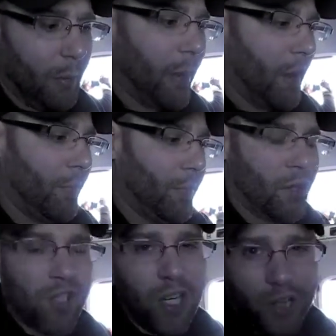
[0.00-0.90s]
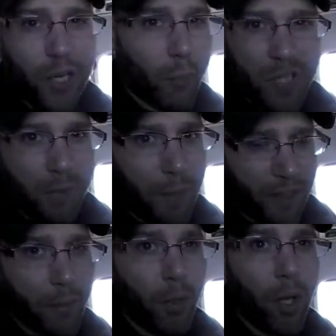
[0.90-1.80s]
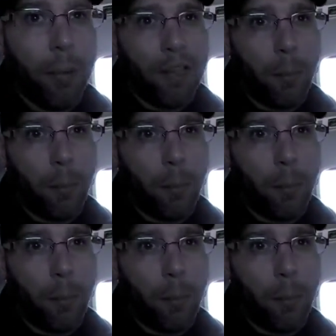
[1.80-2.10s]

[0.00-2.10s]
but there's nothing respectable about